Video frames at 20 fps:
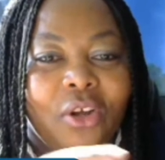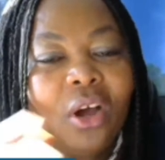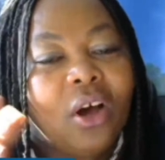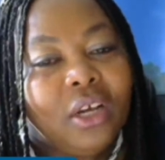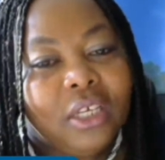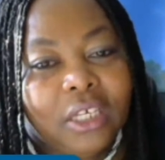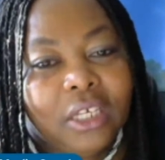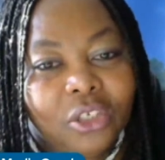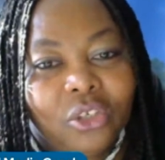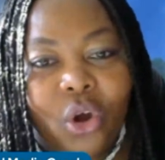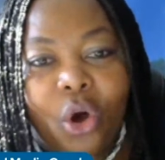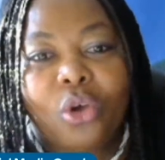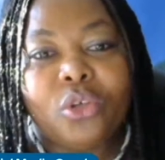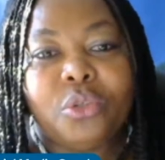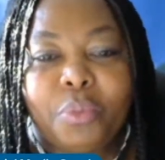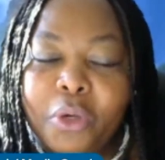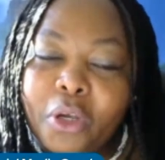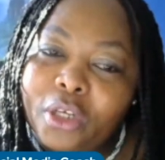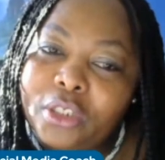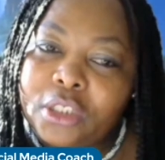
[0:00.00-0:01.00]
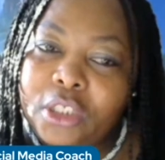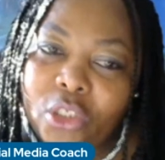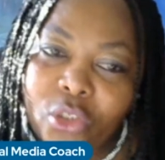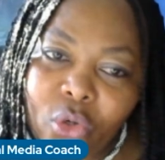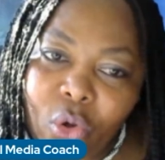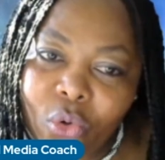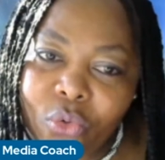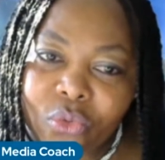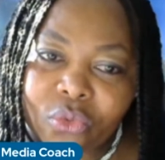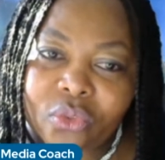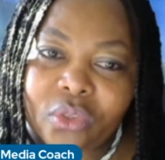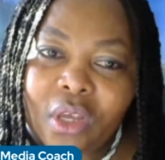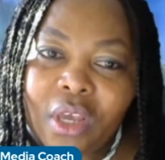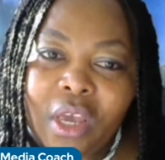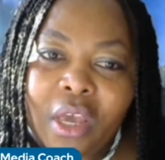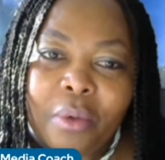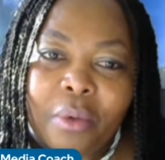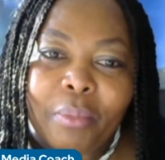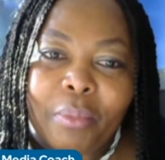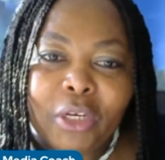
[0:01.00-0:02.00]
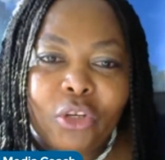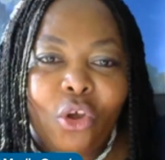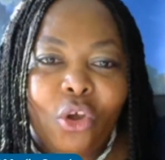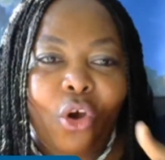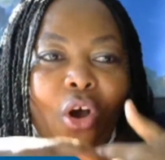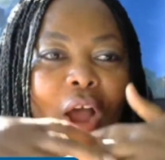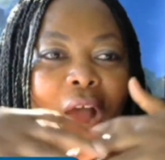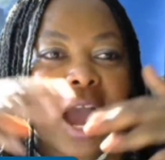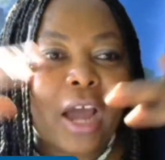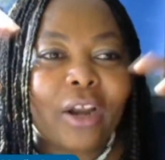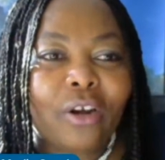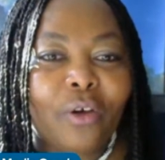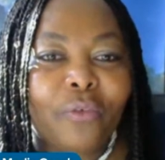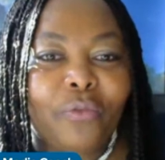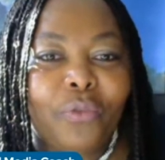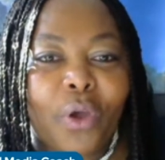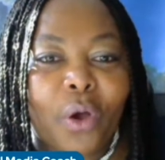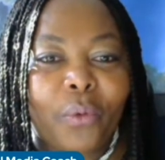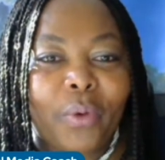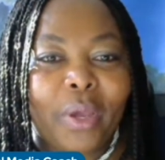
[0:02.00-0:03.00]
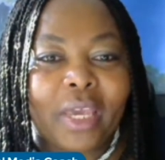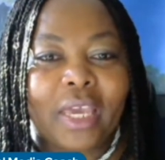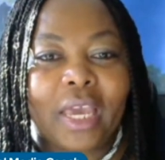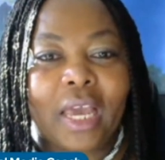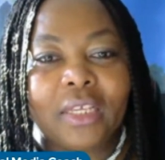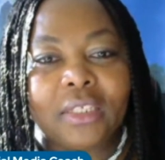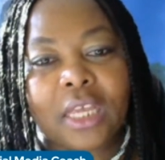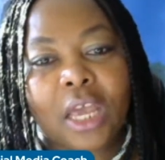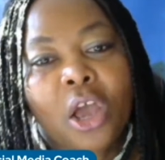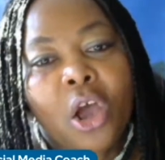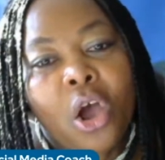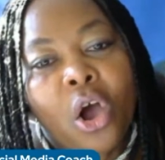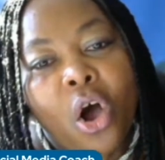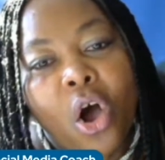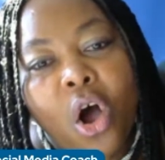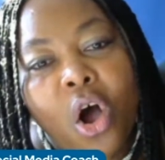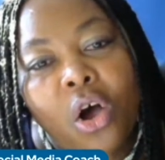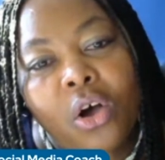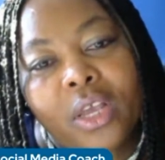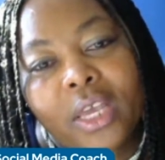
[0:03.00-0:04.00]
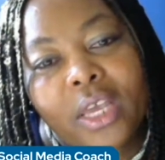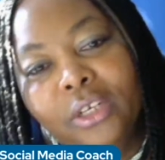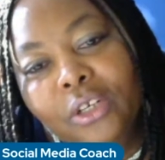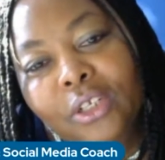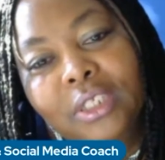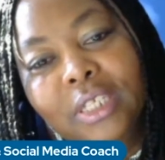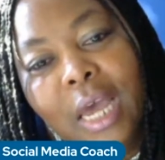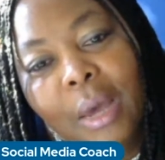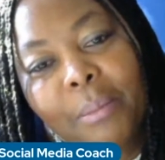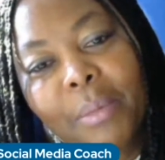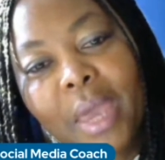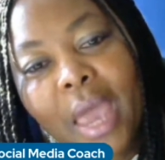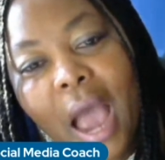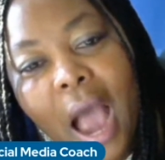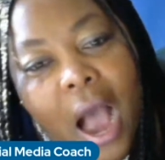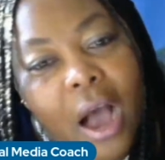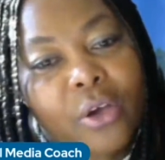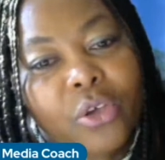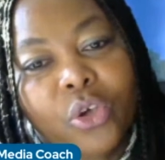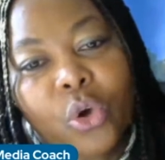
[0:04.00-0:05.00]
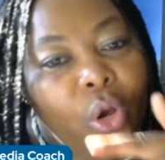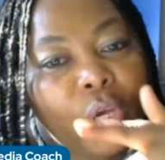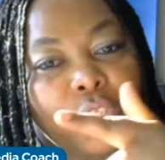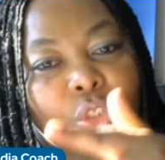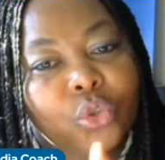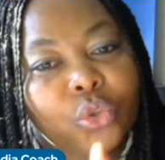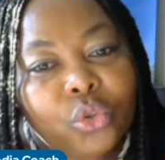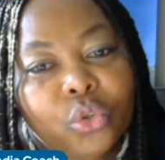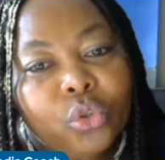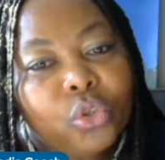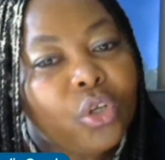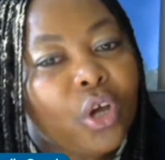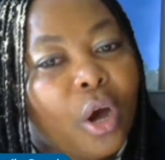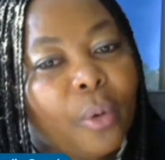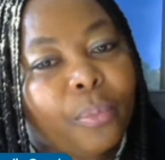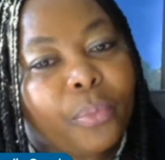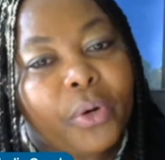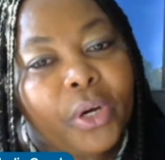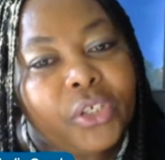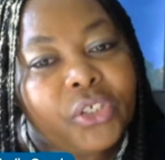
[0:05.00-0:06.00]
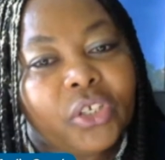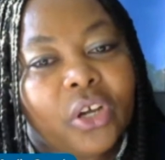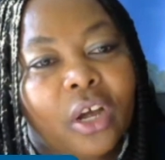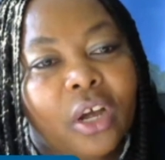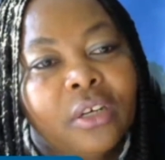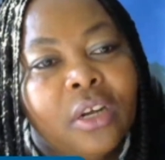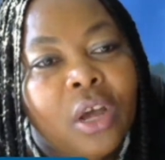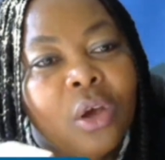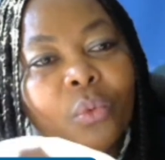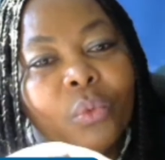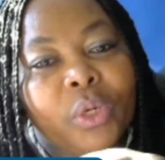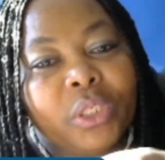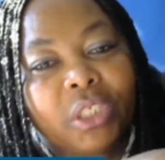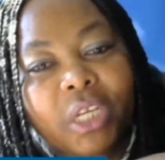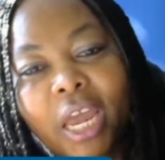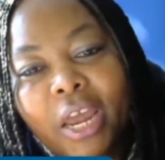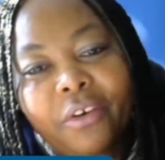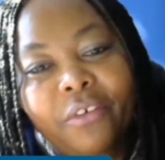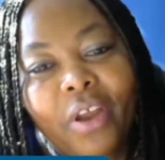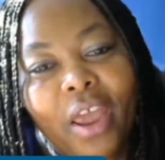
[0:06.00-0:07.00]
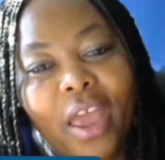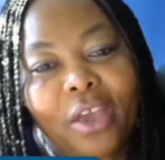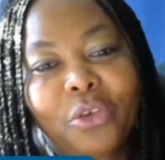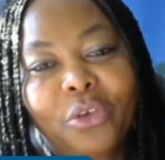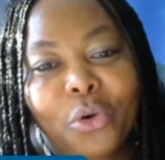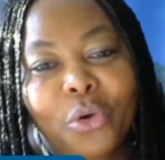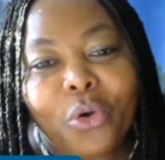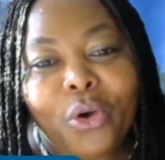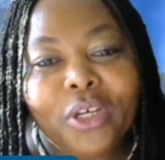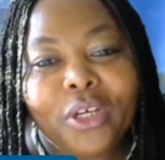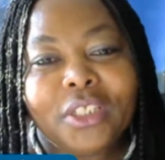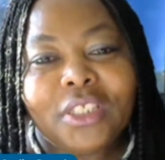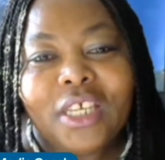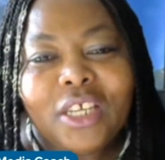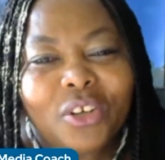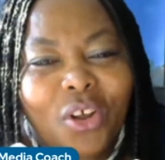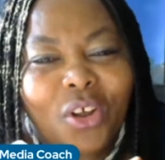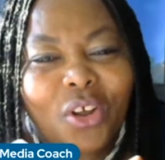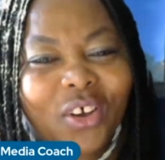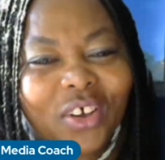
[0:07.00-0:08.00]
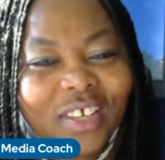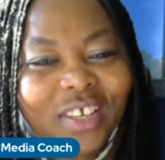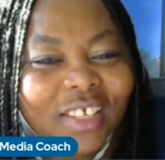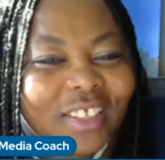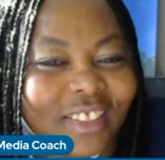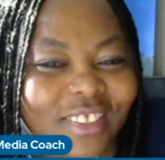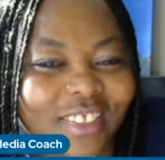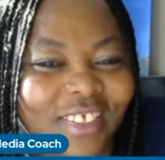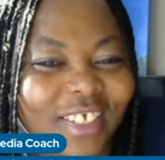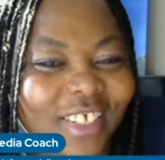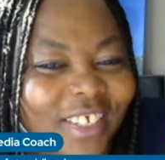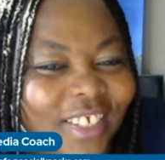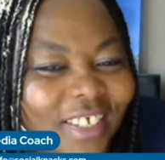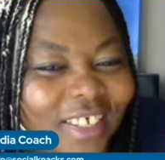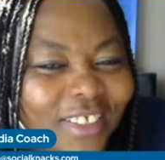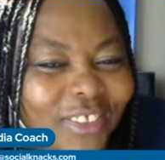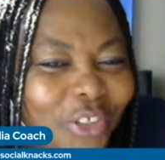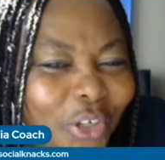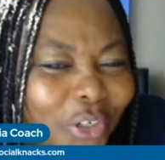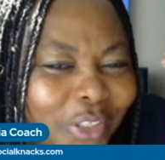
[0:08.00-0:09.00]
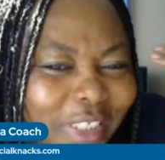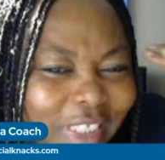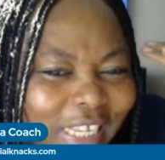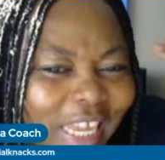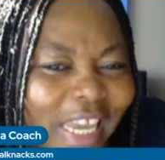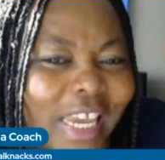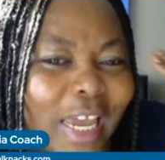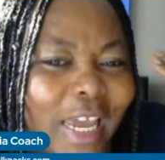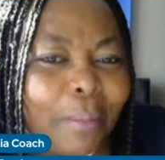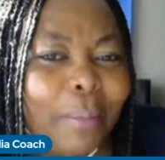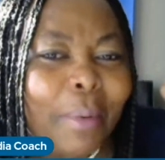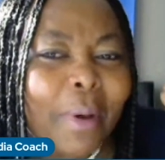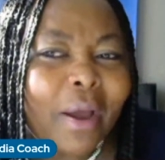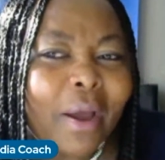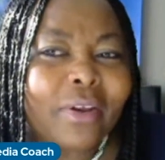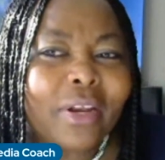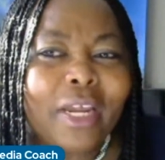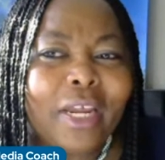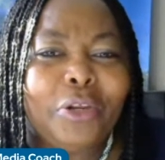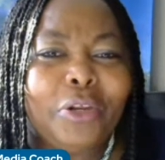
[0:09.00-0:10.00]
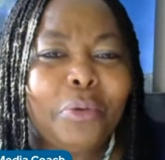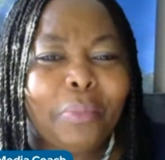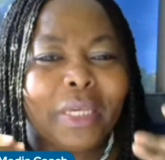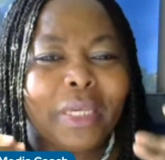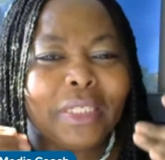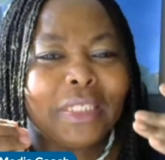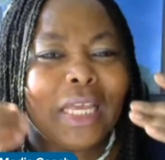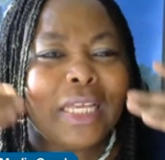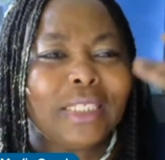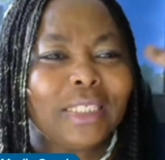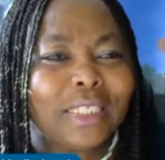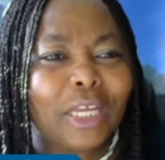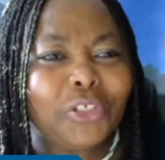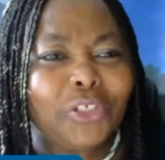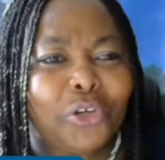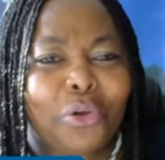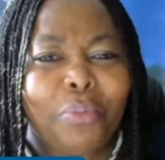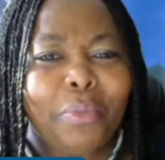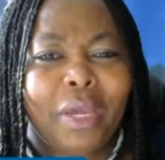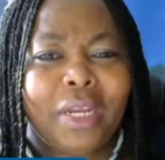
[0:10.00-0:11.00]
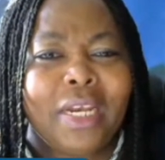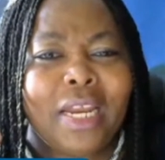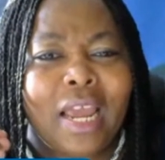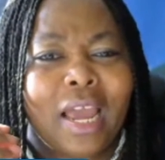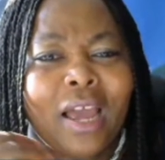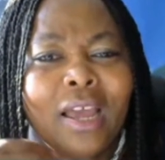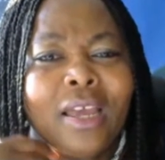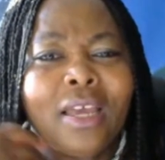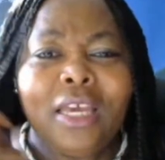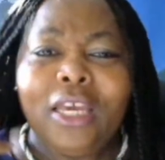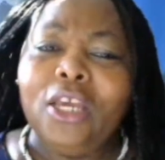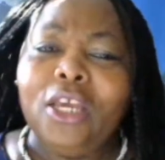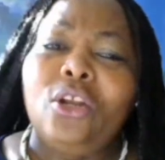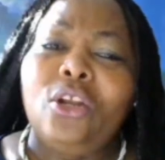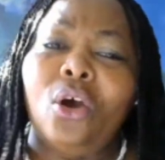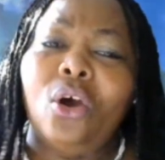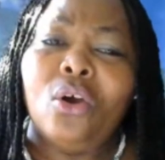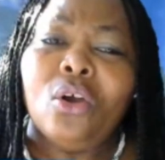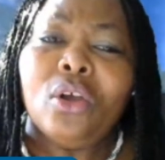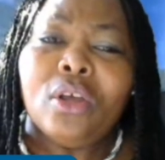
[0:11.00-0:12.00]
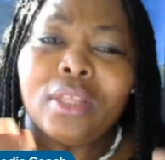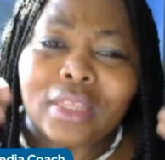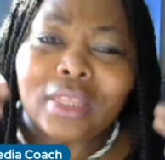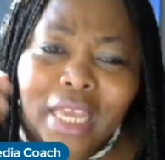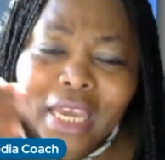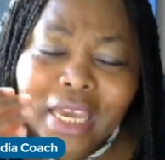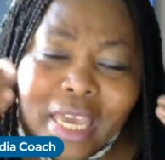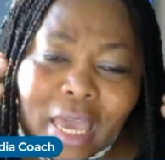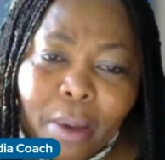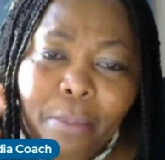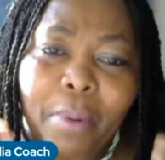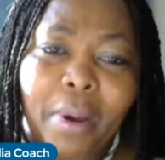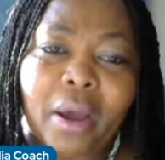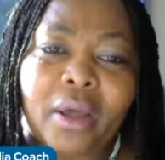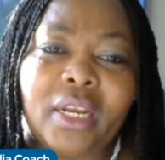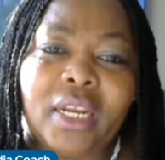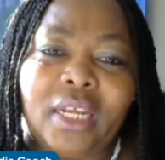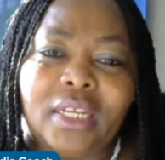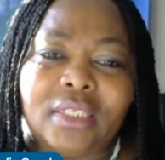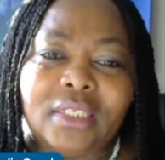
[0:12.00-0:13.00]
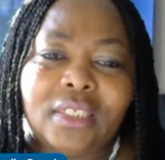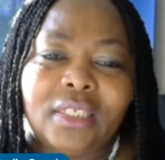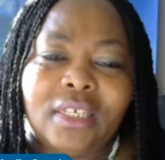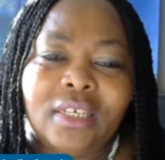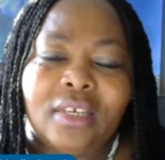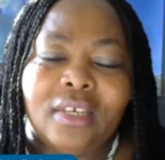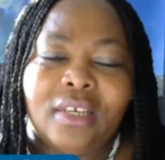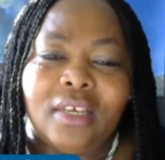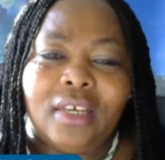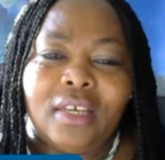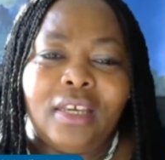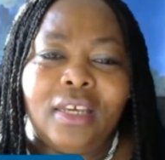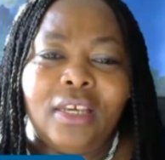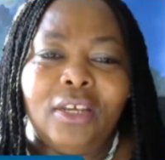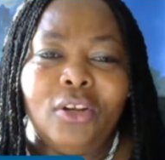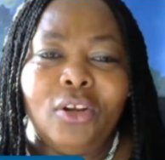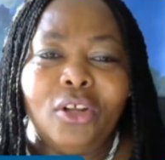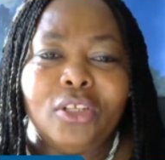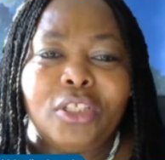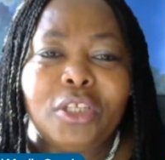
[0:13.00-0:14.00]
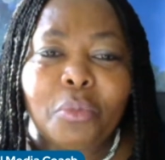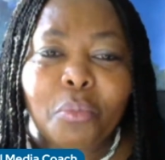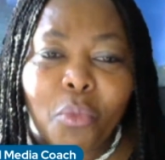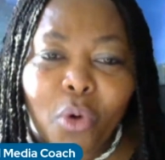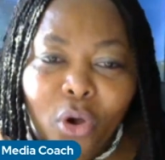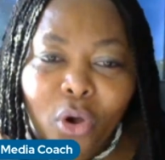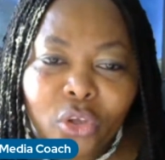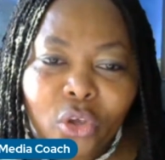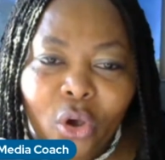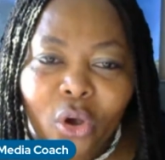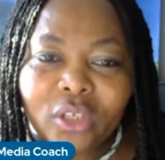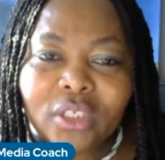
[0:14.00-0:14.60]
he knows because he knows. But you're out of the way. You can't say, oh, can you tell me how you're going to do the operation? Which area are you going to, just think about it. You might say social media, think about it. The more you